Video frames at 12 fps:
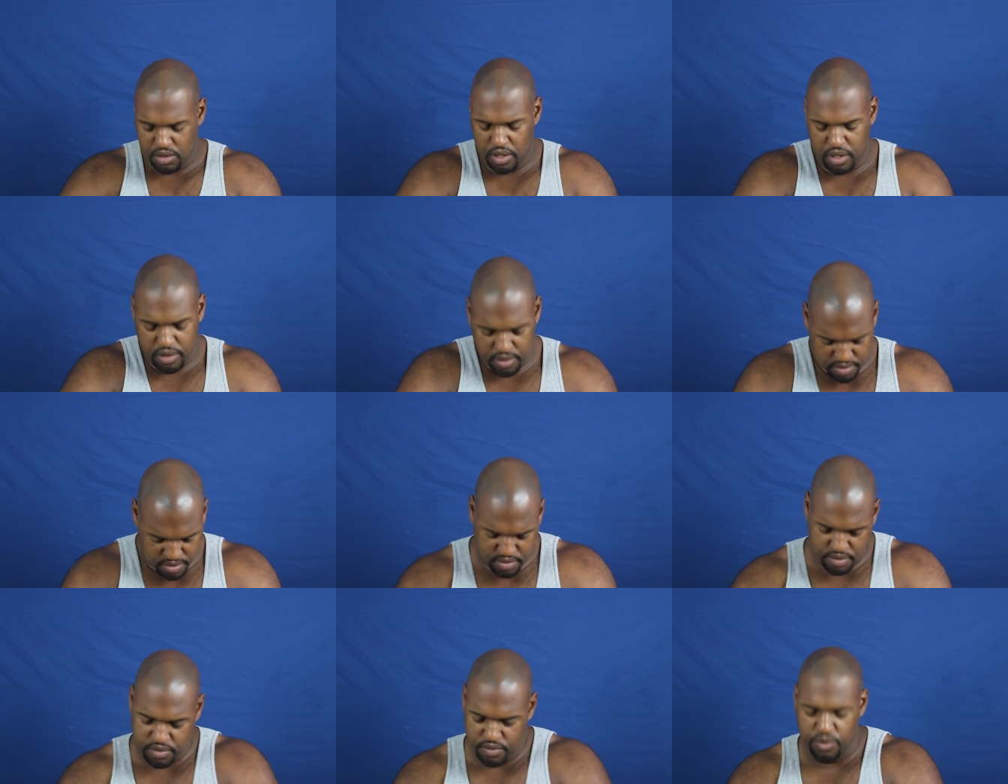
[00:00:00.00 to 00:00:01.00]
You know,
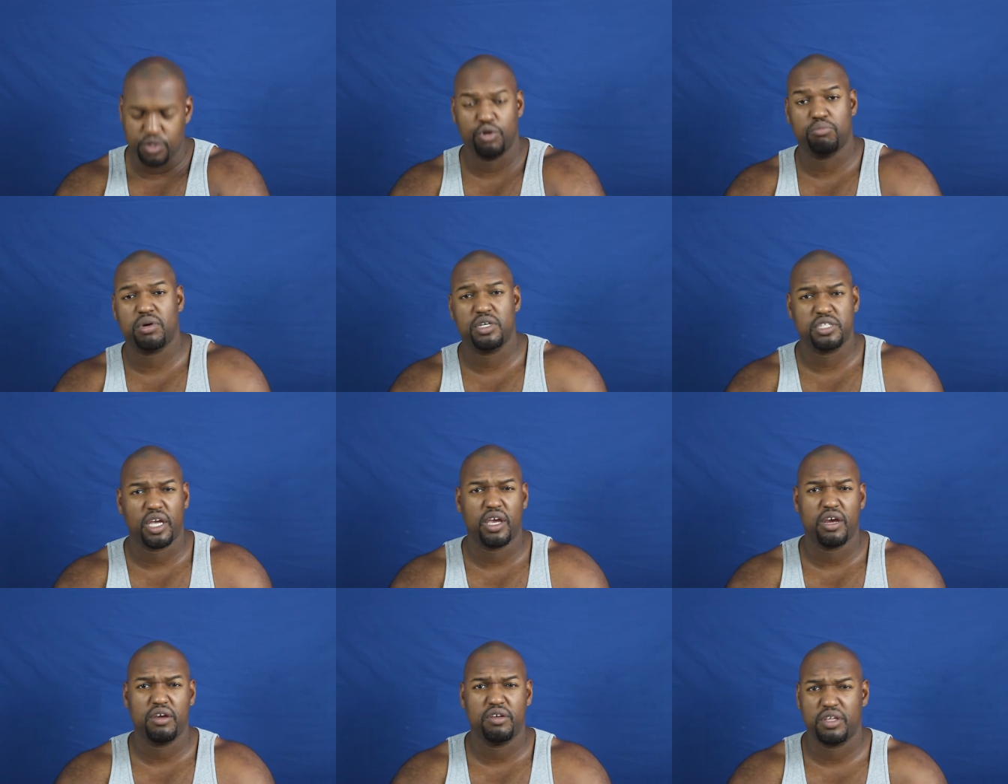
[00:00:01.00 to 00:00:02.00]
when you don't brush your
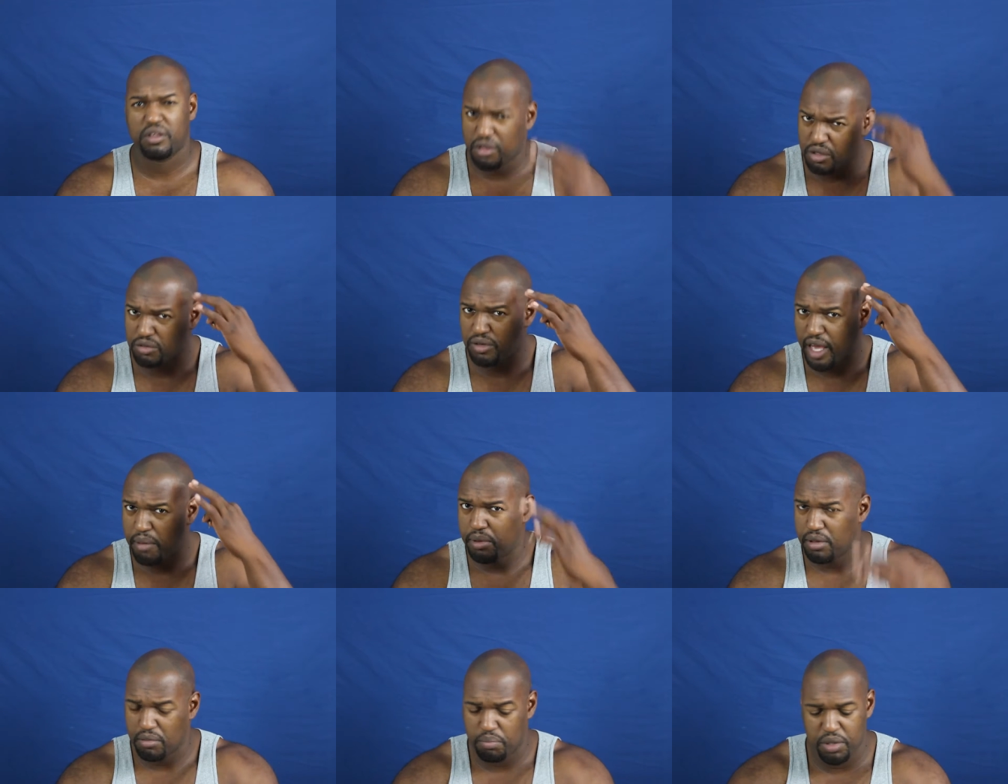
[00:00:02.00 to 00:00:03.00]
hair, you get the little
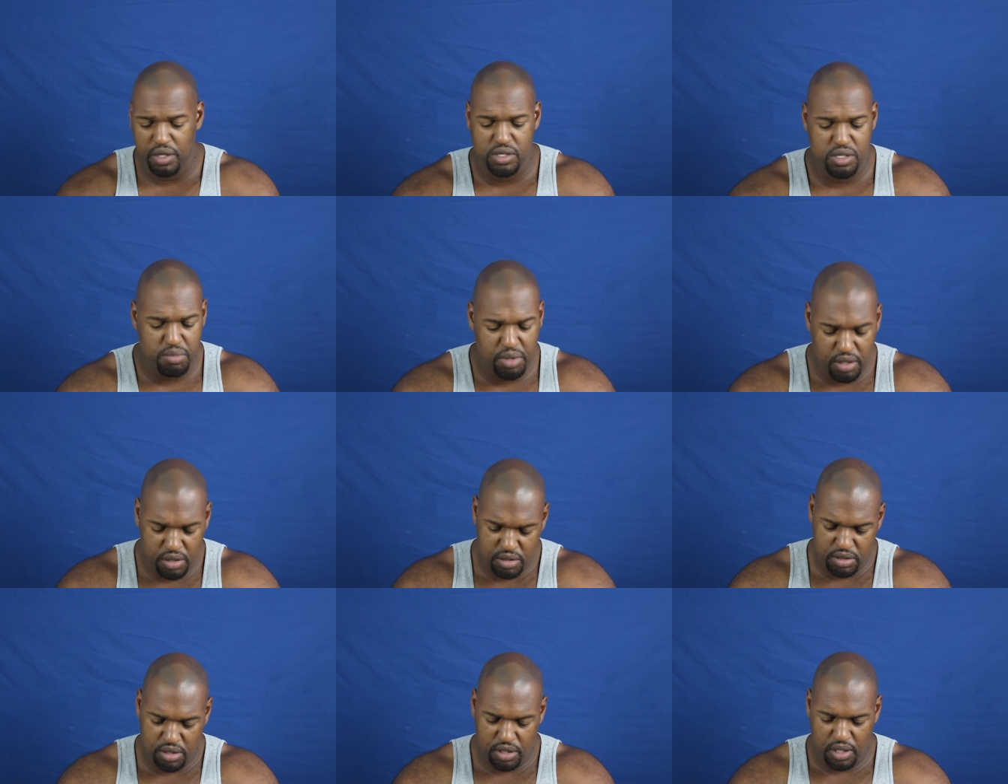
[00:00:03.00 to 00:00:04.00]
nappy peasy
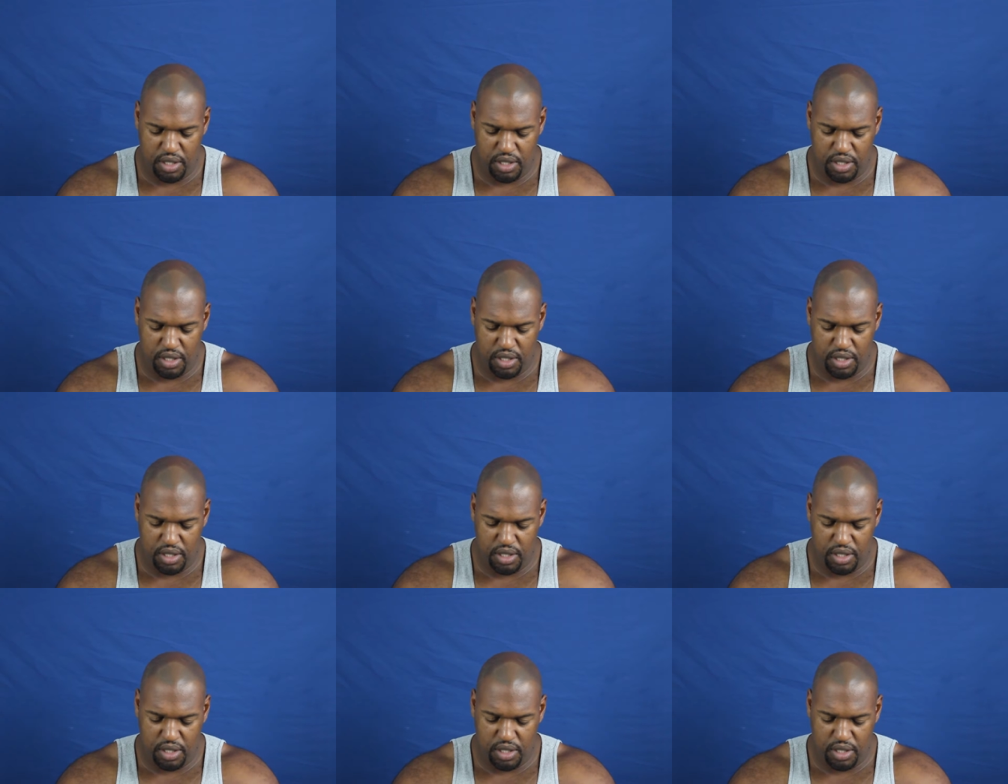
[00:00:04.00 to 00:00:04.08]
balls.